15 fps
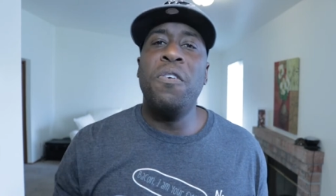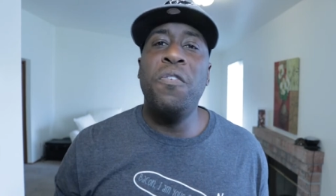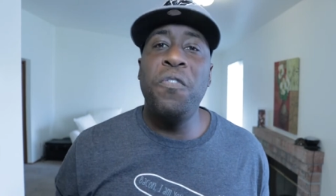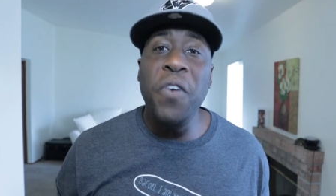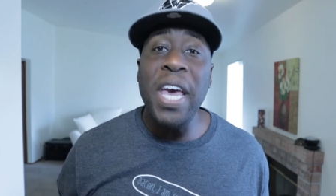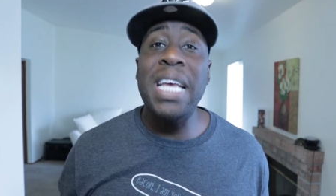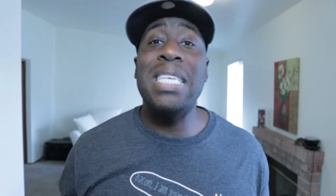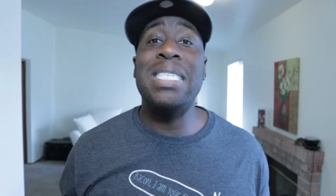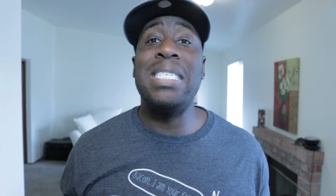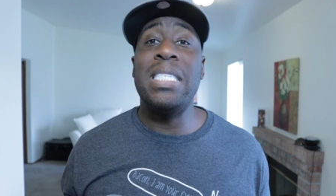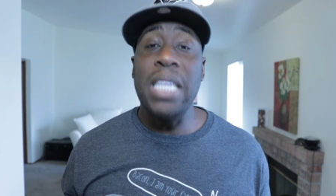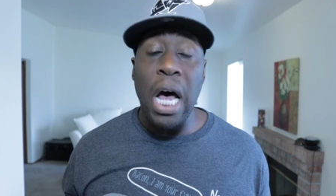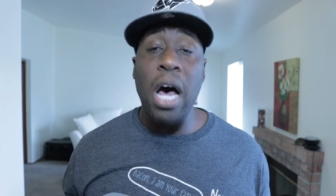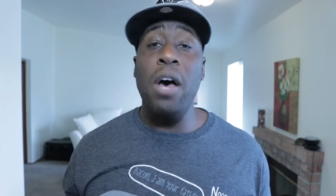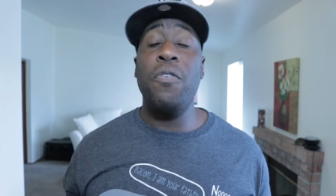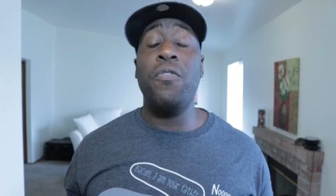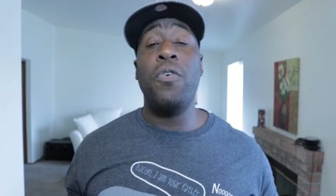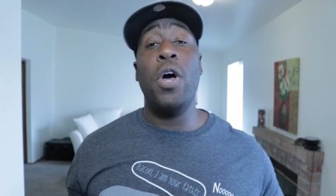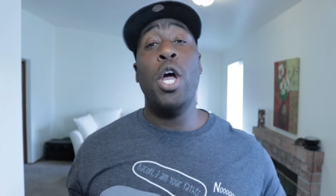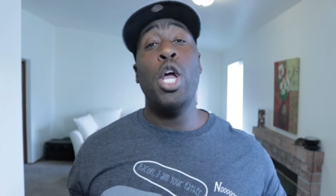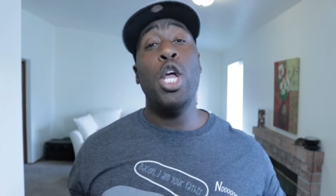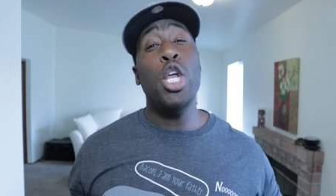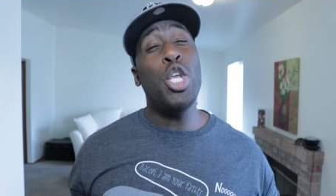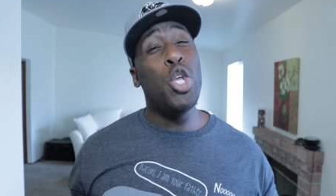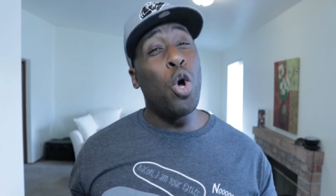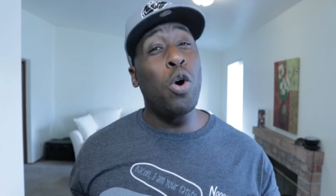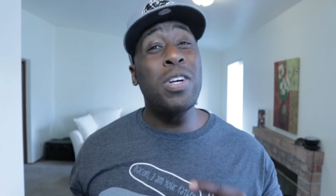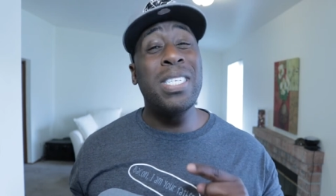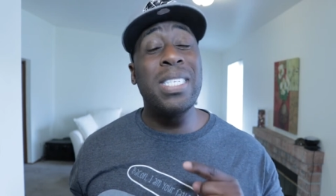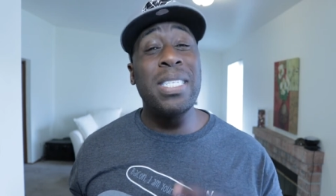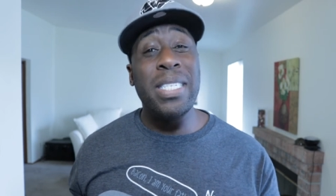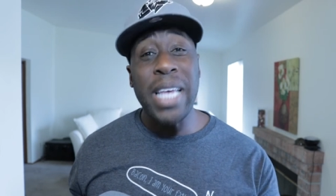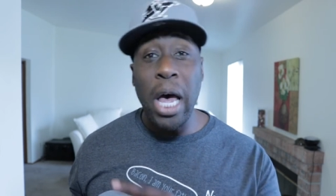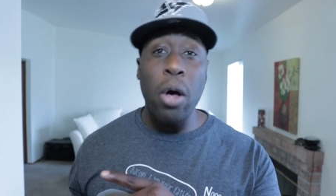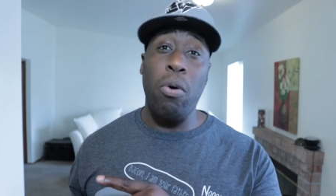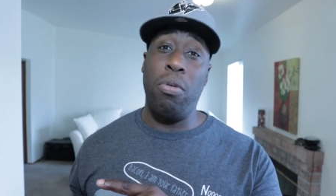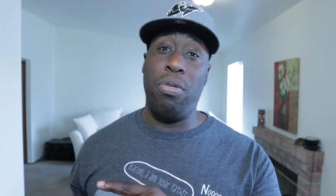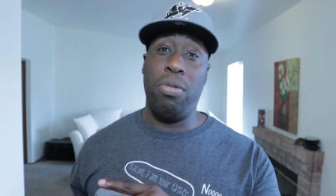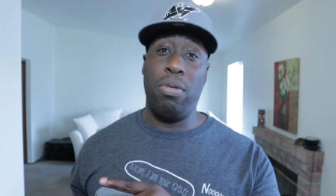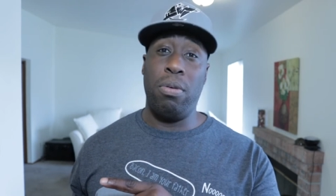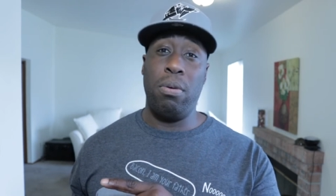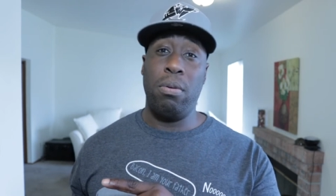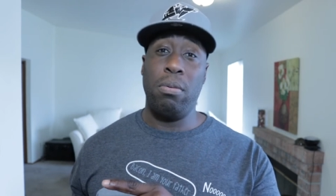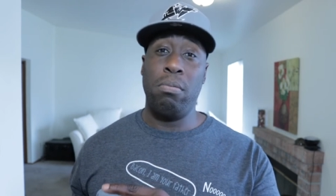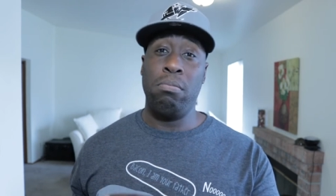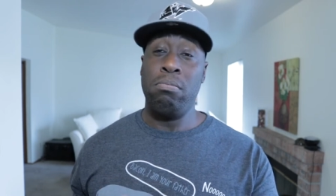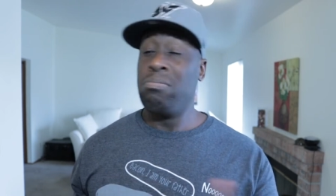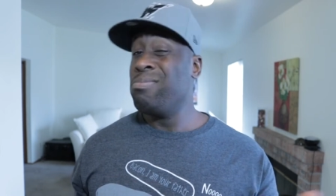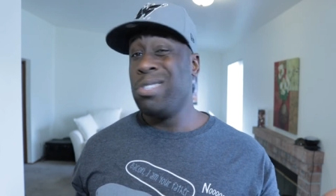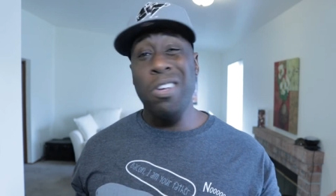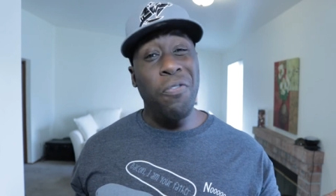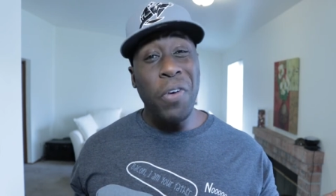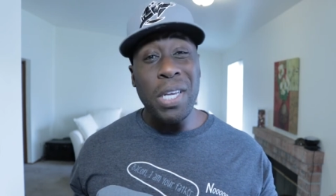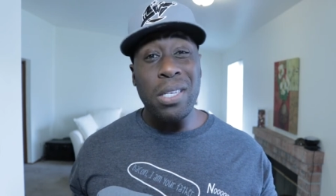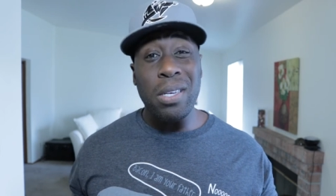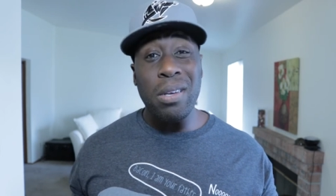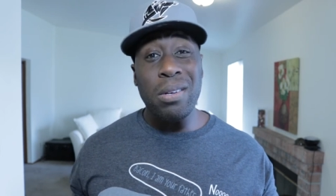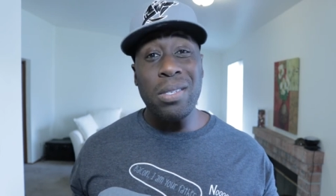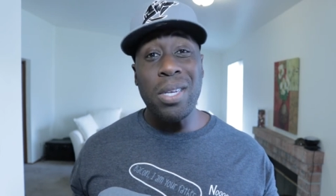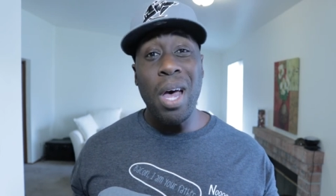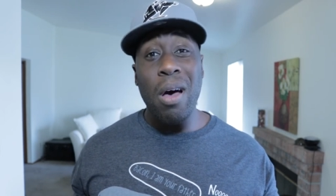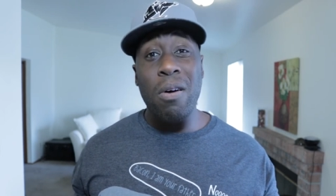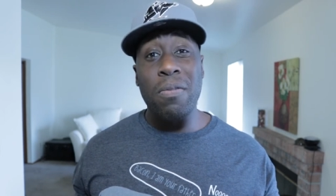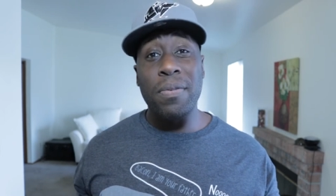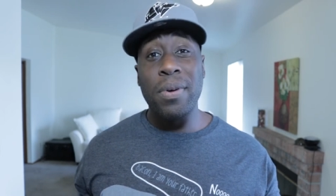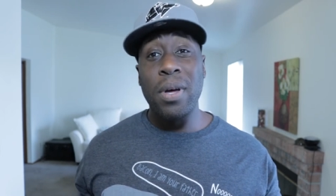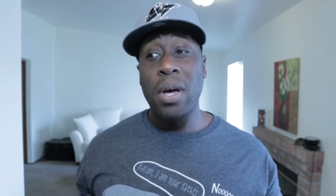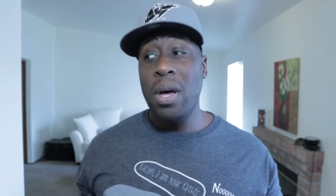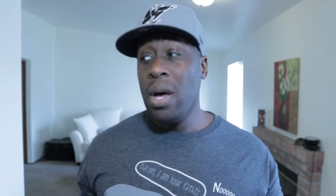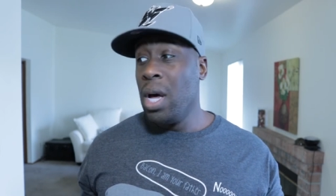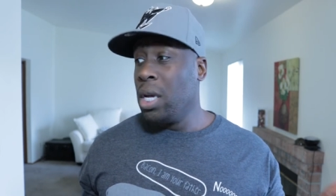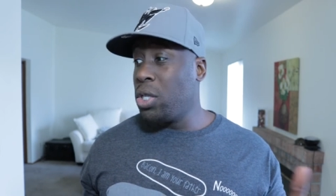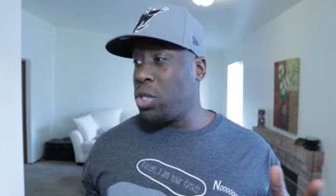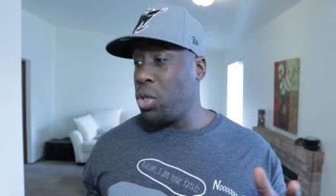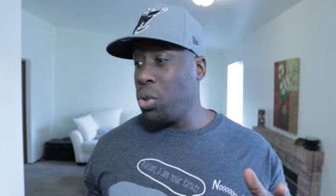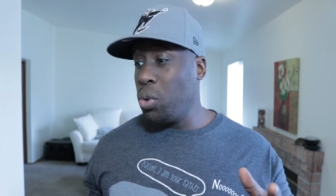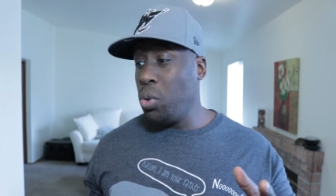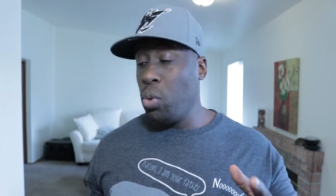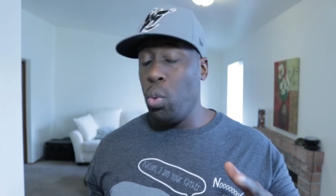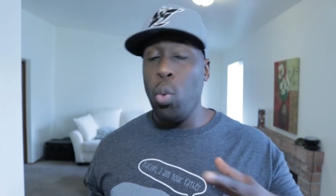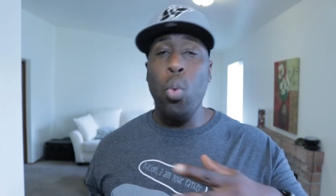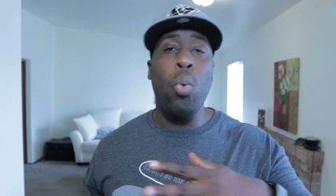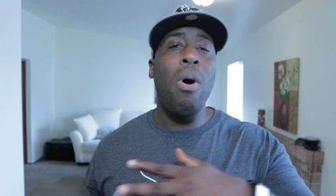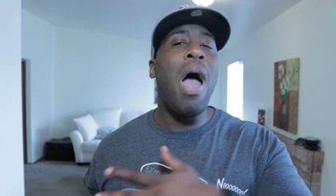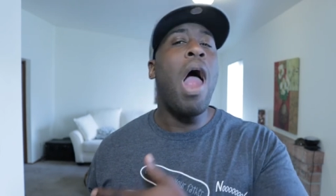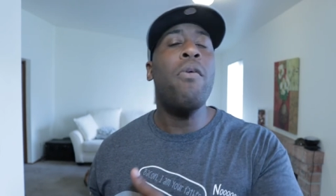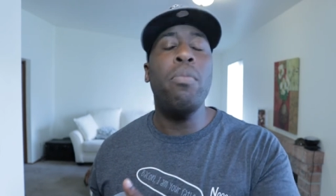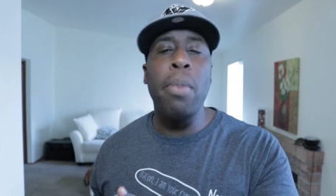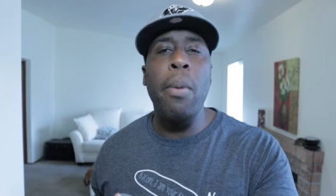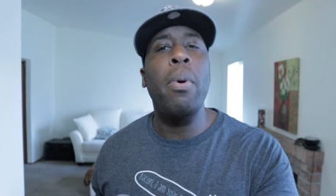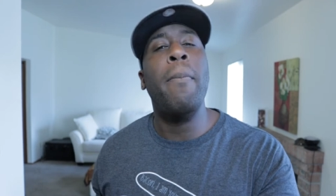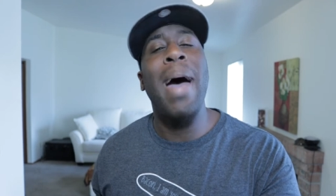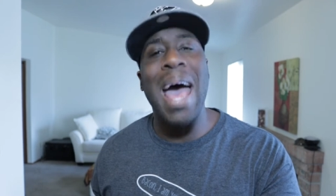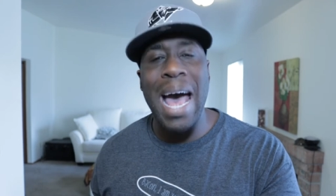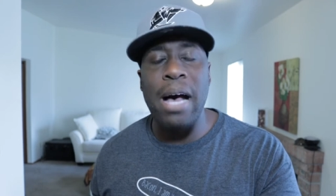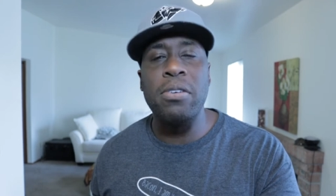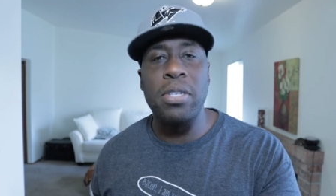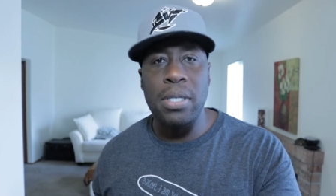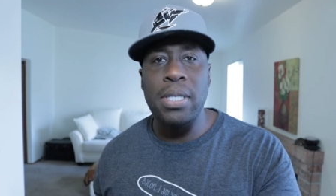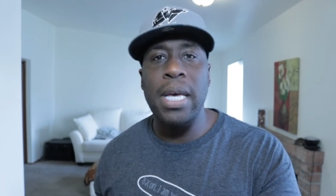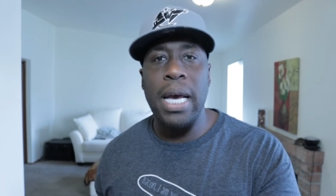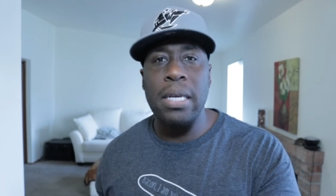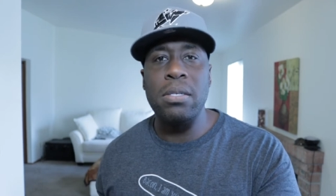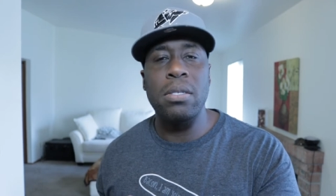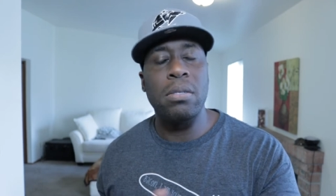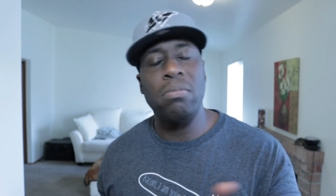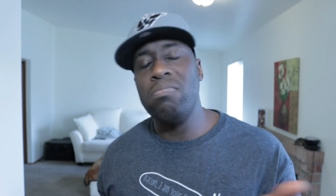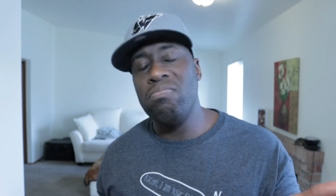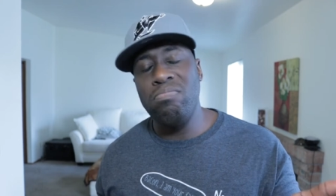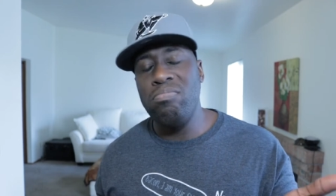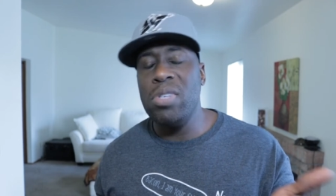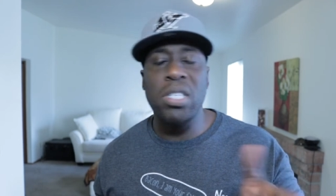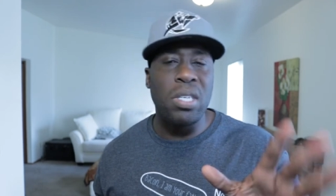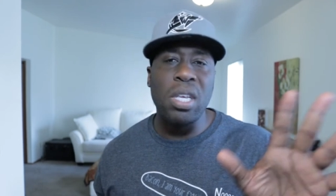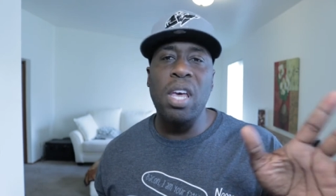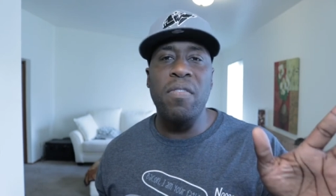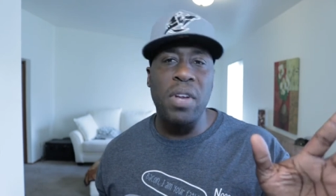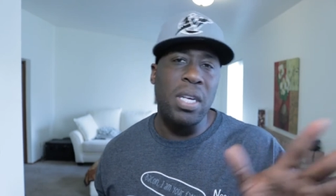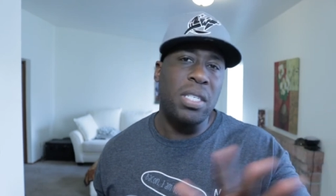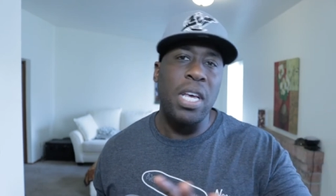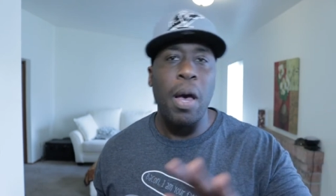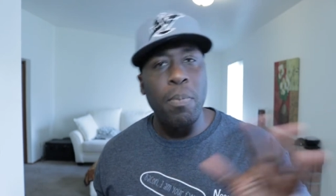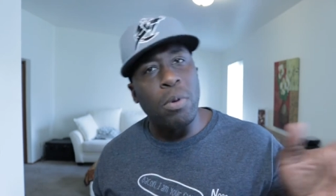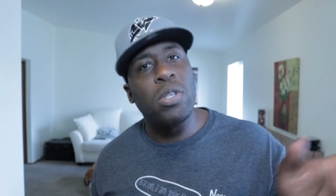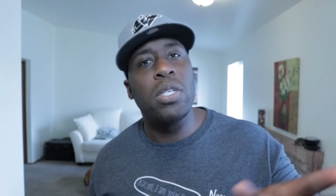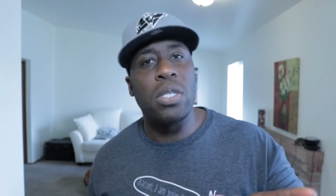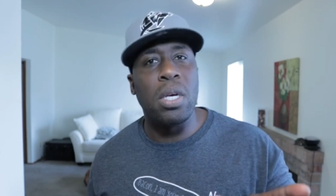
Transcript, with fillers: fix stuff yourself, to fix it yourself. I remember my house in Texas, just to give an example.